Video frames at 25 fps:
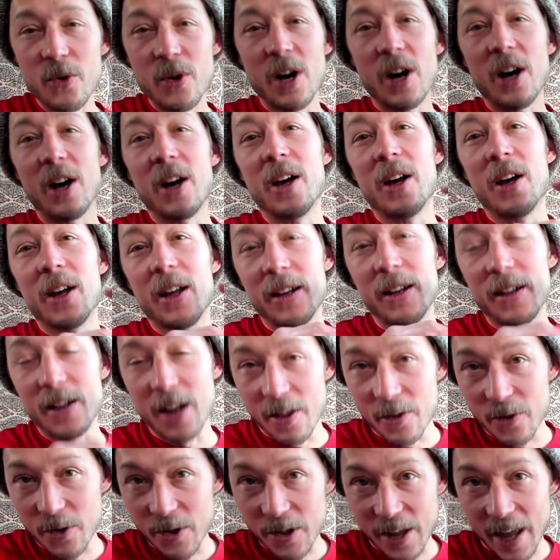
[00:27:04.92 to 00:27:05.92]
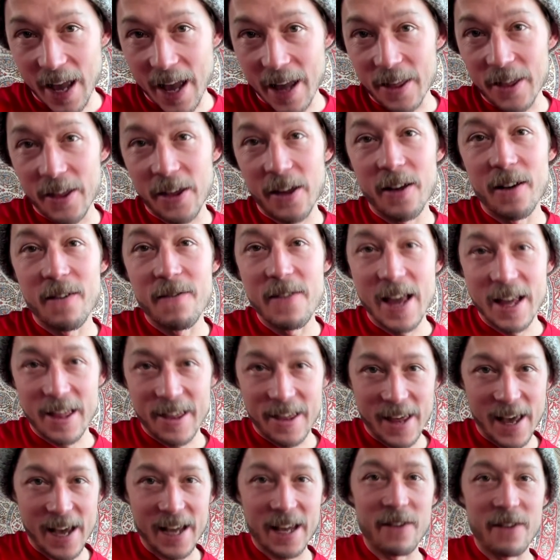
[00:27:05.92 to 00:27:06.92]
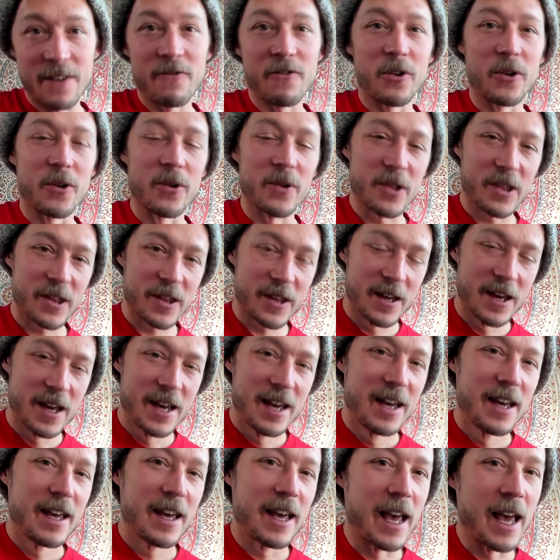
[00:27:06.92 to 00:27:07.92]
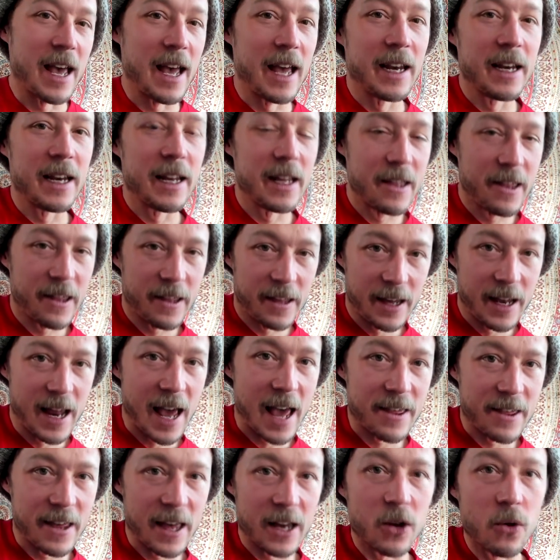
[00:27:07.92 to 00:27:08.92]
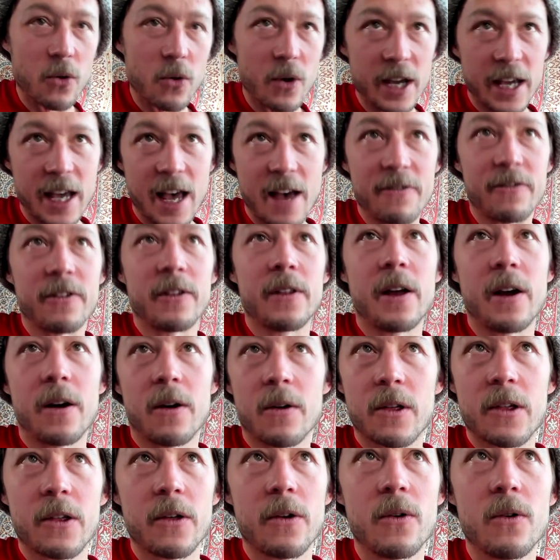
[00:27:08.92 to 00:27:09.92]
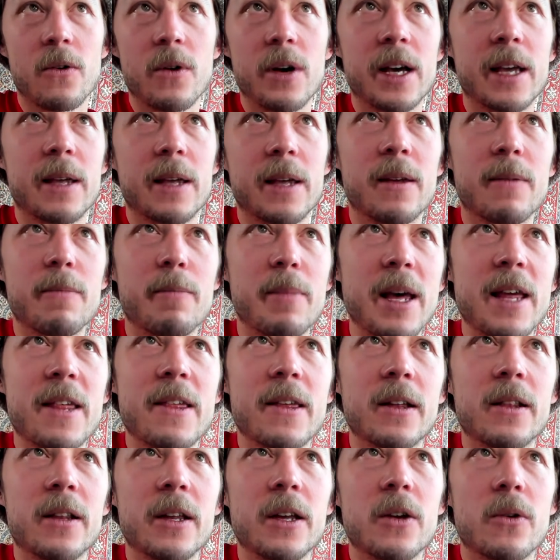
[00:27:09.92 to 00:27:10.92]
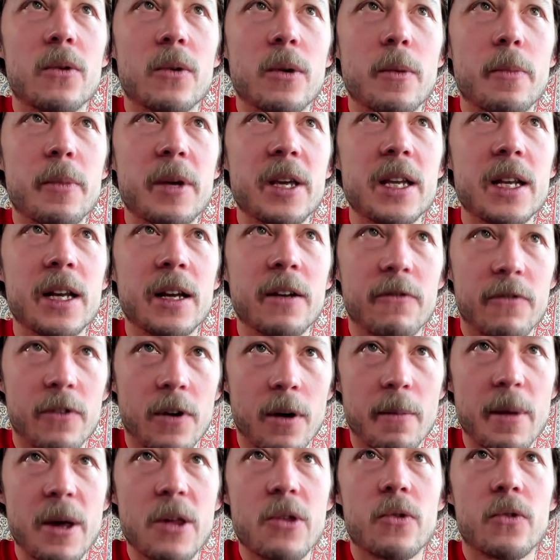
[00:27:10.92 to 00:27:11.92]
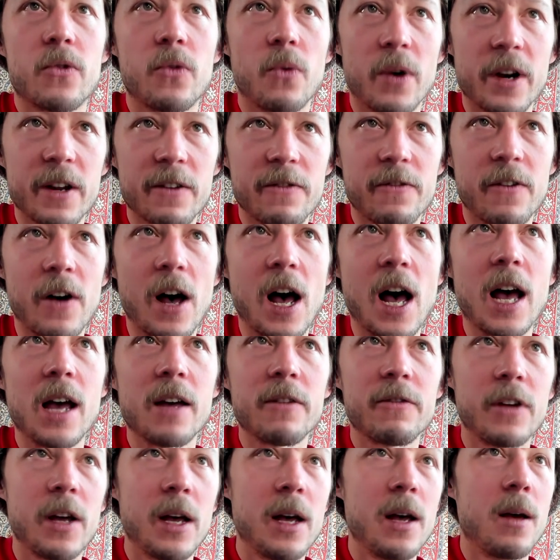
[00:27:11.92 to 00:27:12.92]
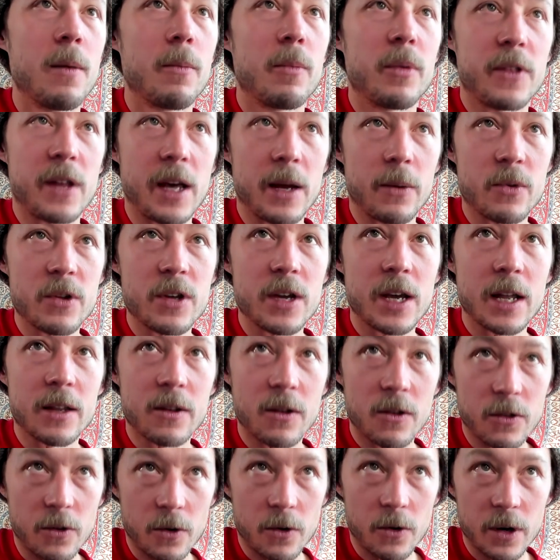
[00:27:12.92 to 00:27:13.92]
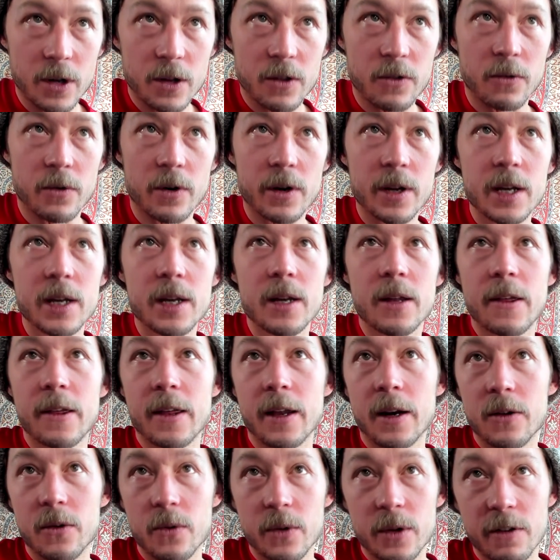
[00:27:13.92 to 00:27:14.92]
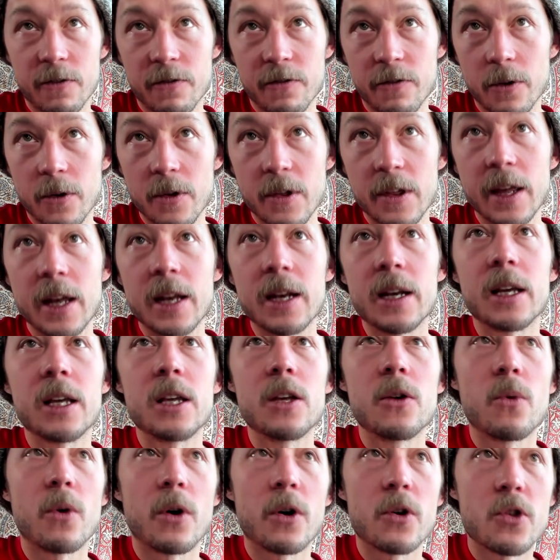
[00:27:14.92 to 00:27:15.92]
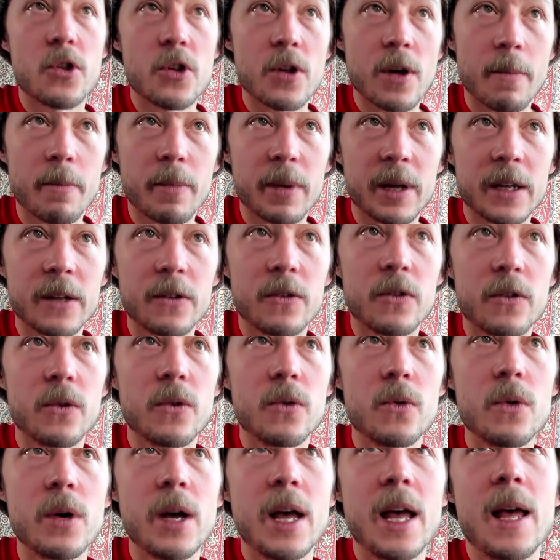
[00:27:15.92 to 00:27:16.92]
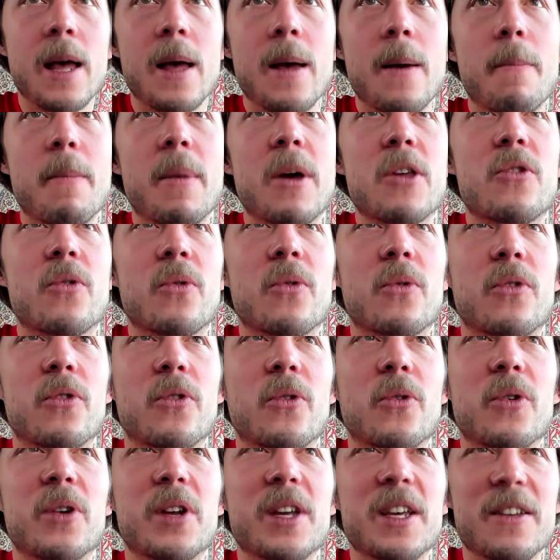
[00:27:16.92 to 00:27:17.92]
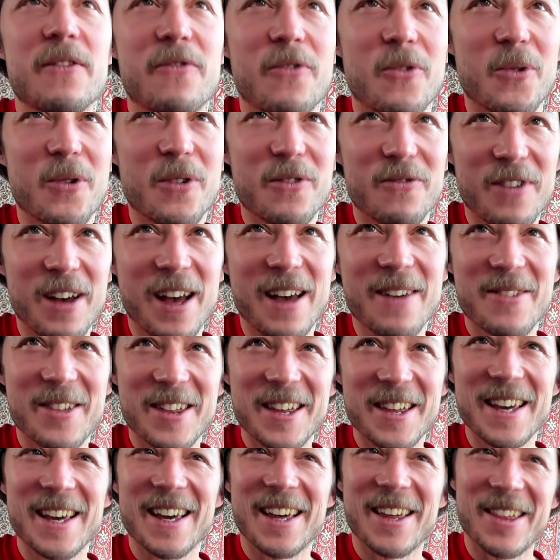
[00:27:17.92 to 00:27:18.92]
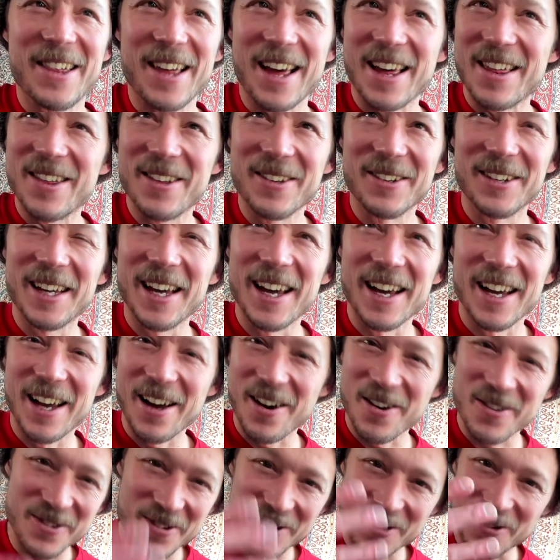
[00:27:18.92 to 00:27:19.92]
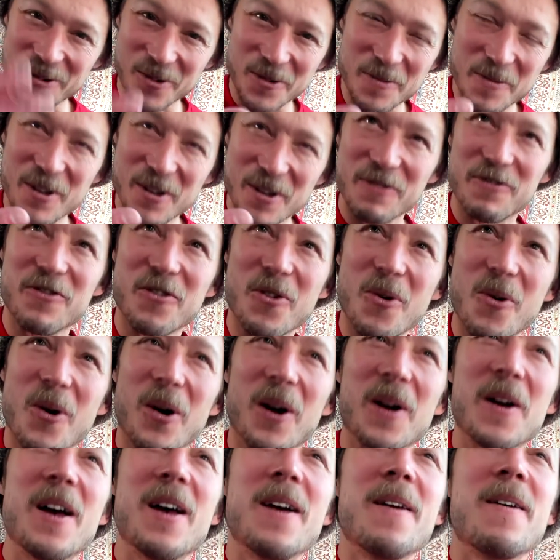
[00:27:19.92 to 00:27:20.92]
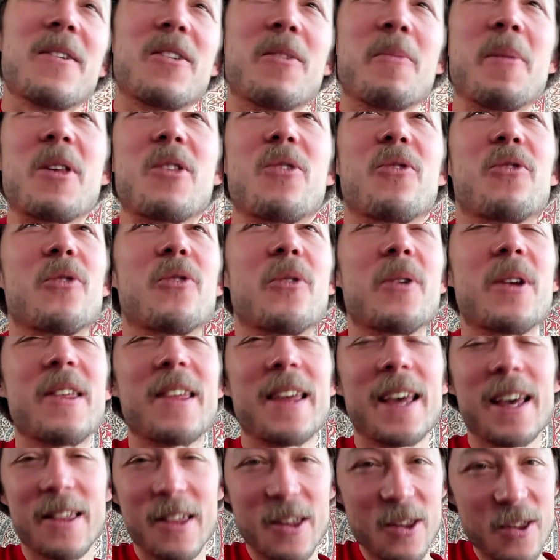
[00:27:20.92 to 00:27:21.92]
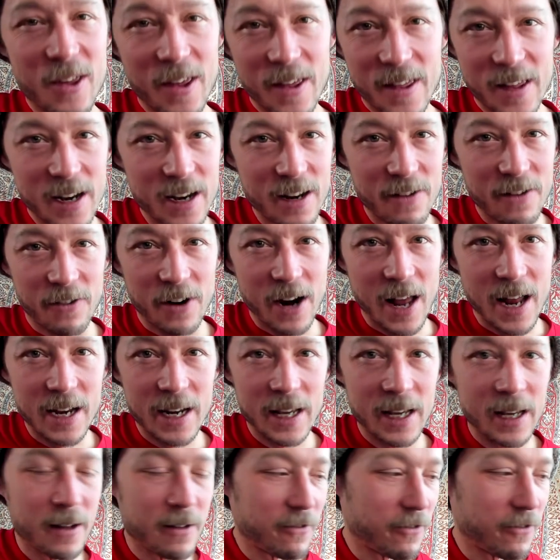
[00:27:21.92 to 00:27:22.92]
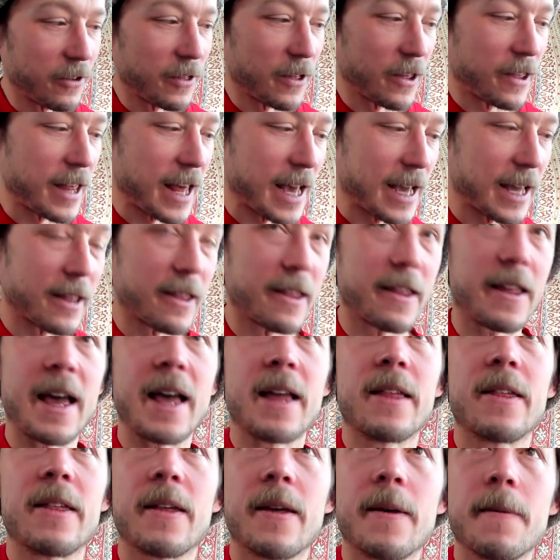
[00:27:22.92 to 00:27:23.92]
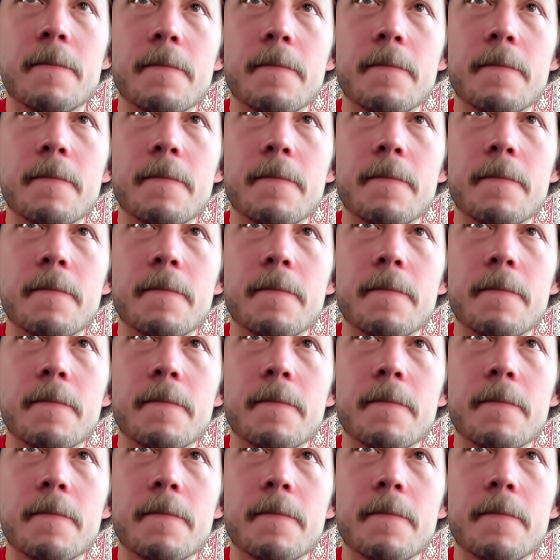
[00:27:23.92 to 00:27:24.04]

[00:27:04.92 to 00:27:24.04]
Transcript: another stanza of that 2nd verse, and it has that quick F in there, so basically you're repeating from measure 25, but then when you get to 33, instead of doing the first ending, you are jumping to measure 3, 4, 5, 6. I still can't count groups of 4. So measure 36, it's just a different ending for the 2nd stanza.